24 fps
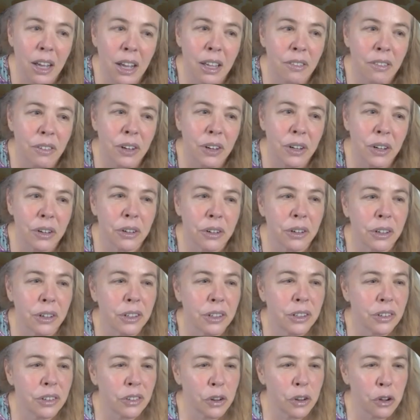it
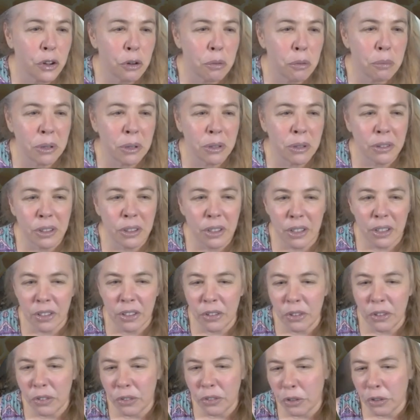encourages comb building in
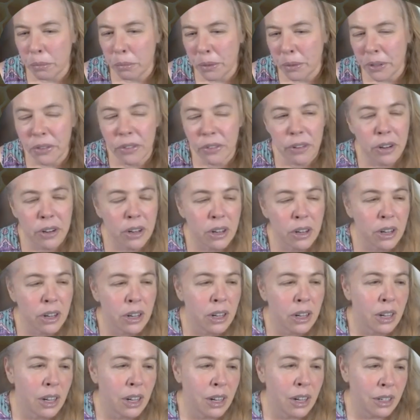new supers.
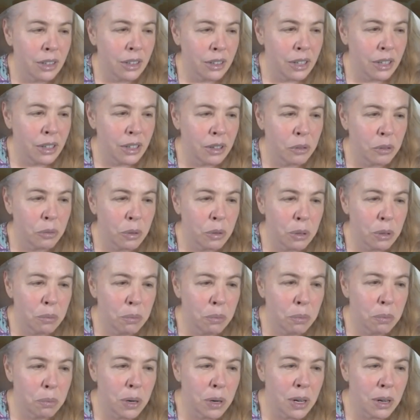And then when
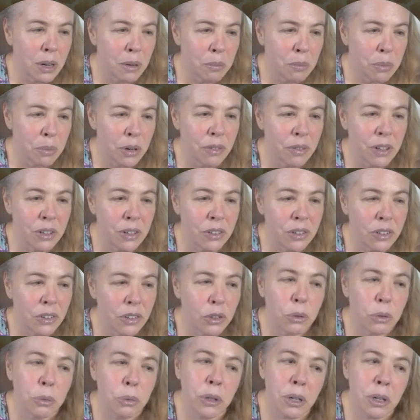preventing
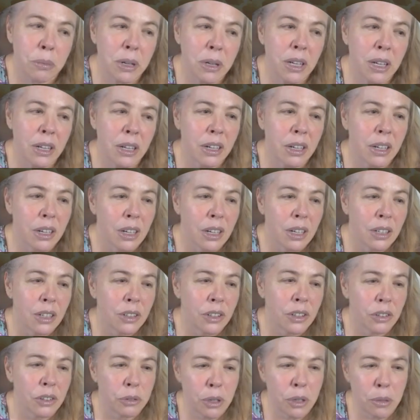swarming,
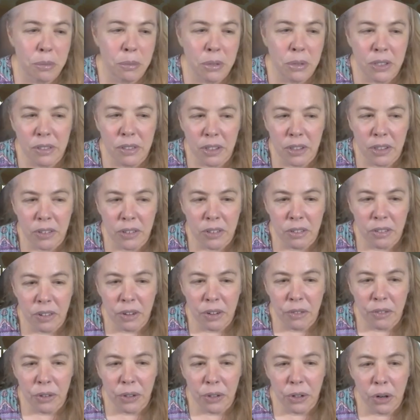disrupt the sense of
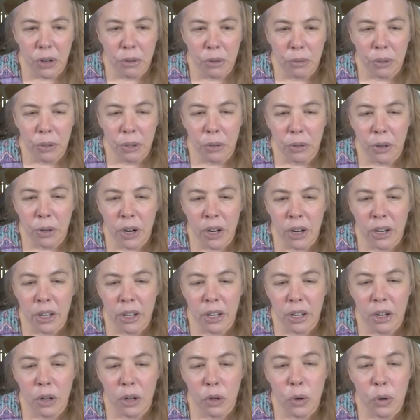overcrowding
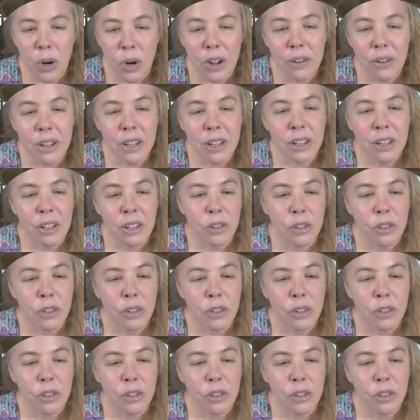and